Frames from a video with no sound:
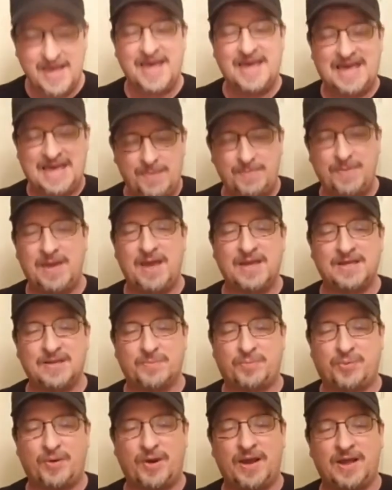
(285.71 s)
he began to
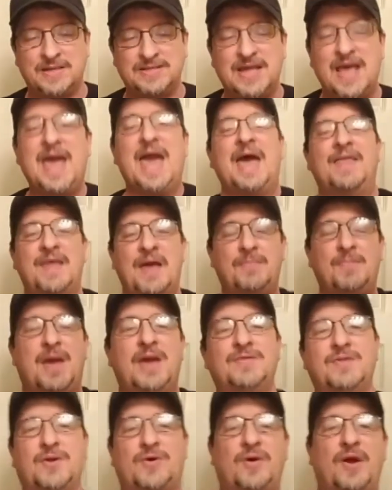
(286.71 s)
praise and that
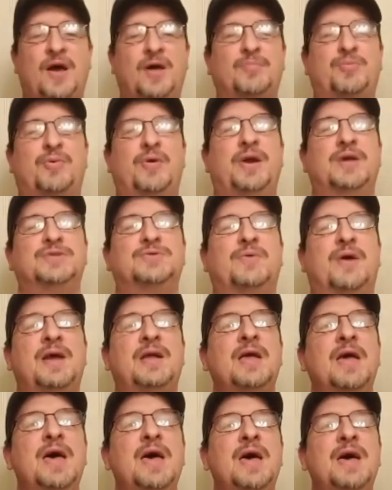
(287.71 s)
made the crowd praise,
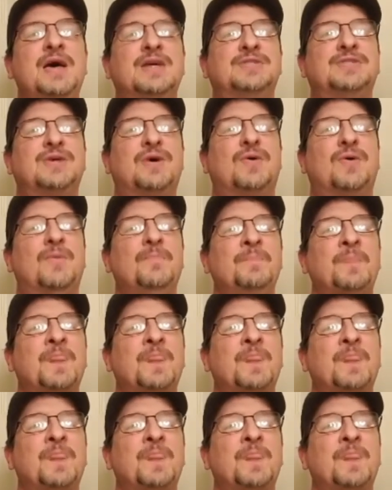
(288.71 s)
right? So,